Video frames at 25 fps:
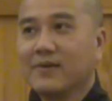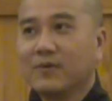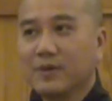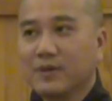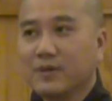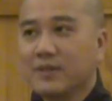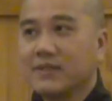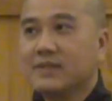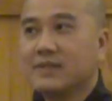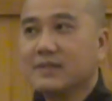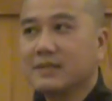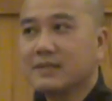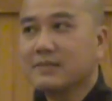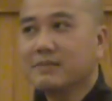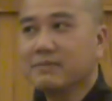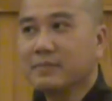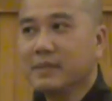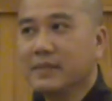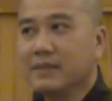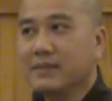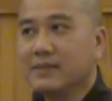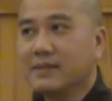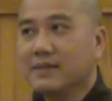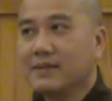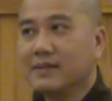What does this
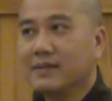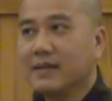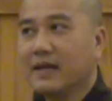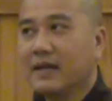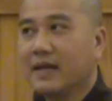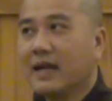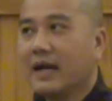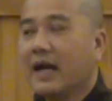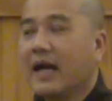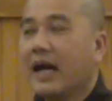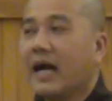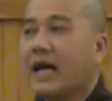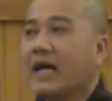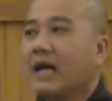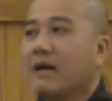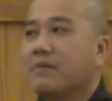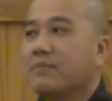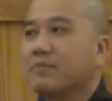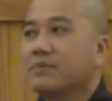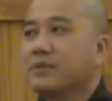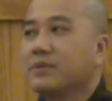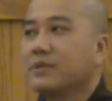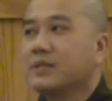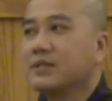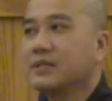mean? I
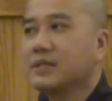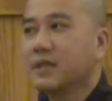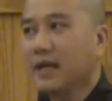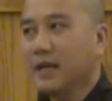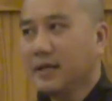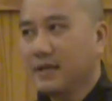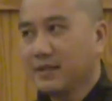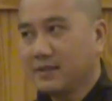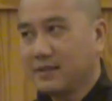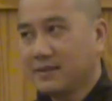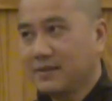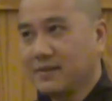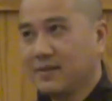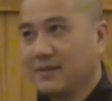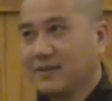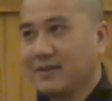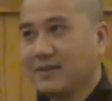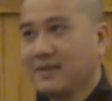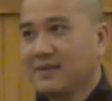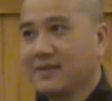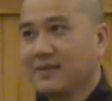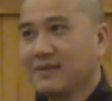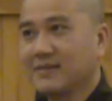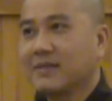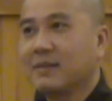appreciate
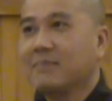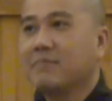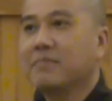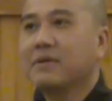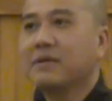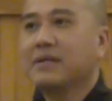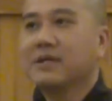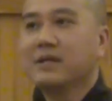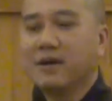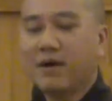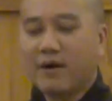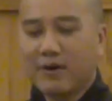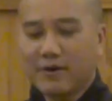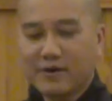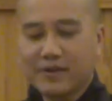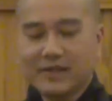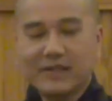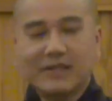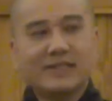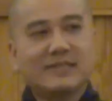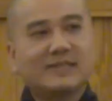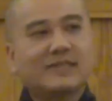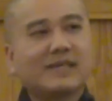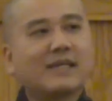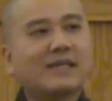somebody
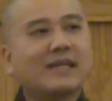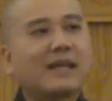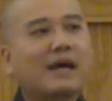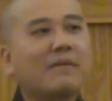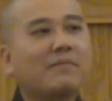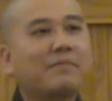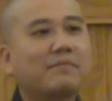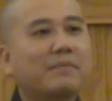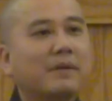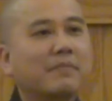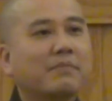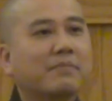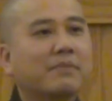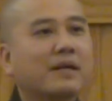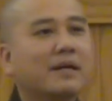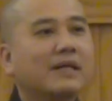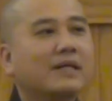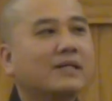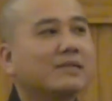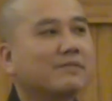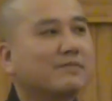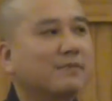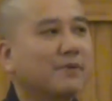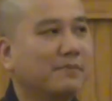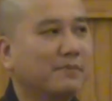already set up a
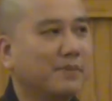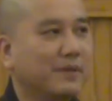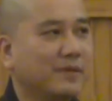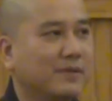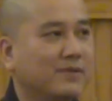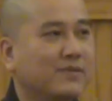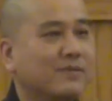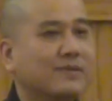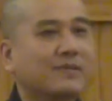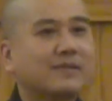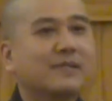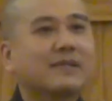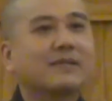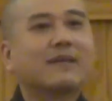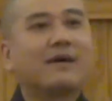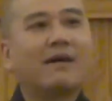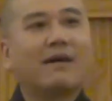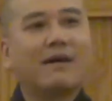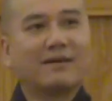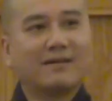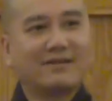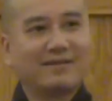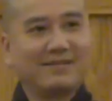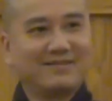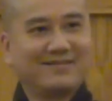place for me to sit
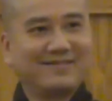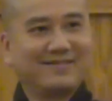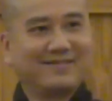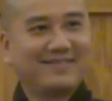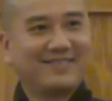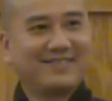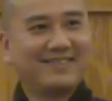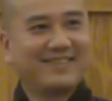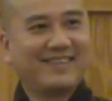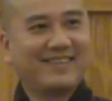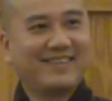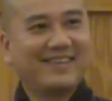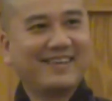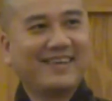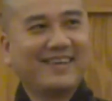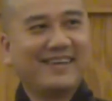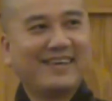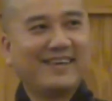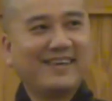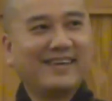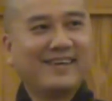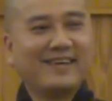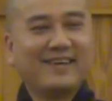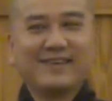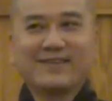on.
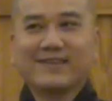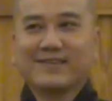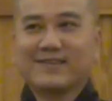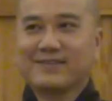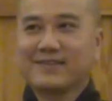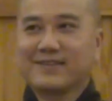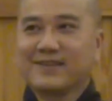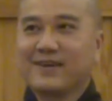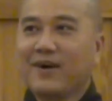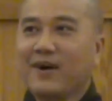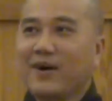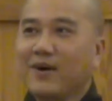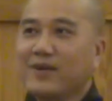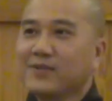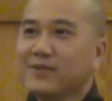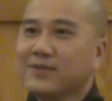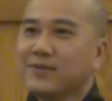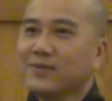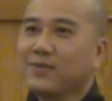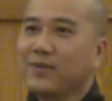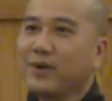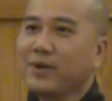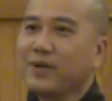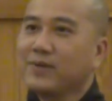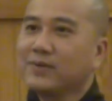So
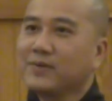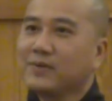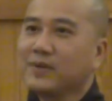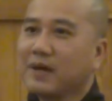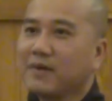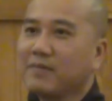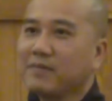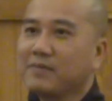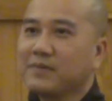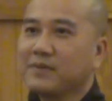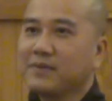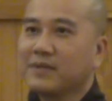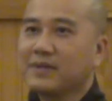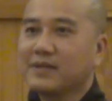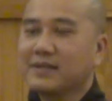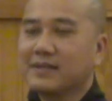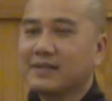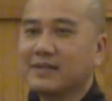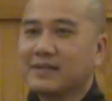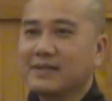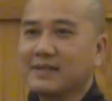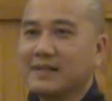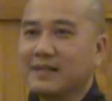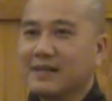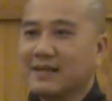also when you come to
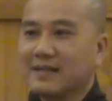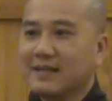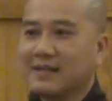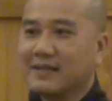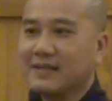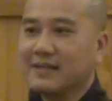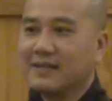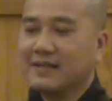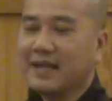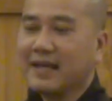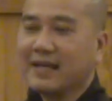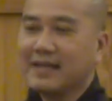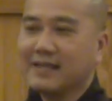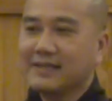the